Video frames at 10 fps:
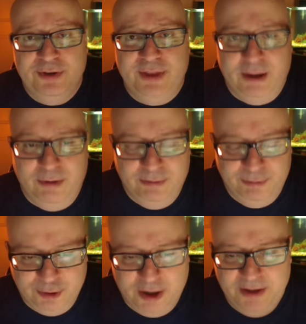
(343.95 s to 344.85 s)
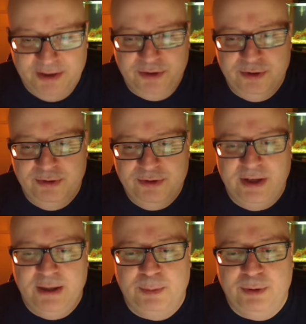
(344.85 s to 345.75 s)
That'll draw in the juice
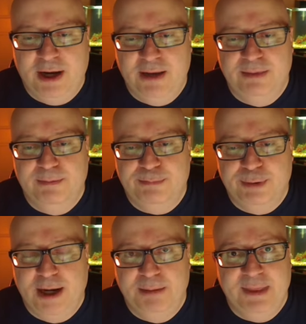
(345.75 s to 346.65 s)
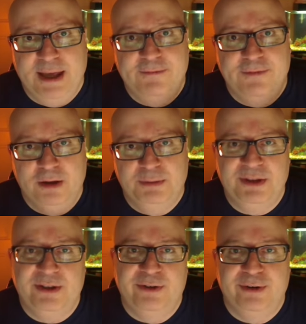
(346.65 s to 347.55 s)
and prime that filler
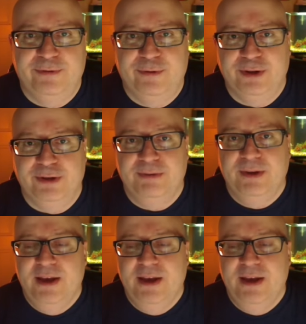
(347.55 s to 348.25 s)
material for you,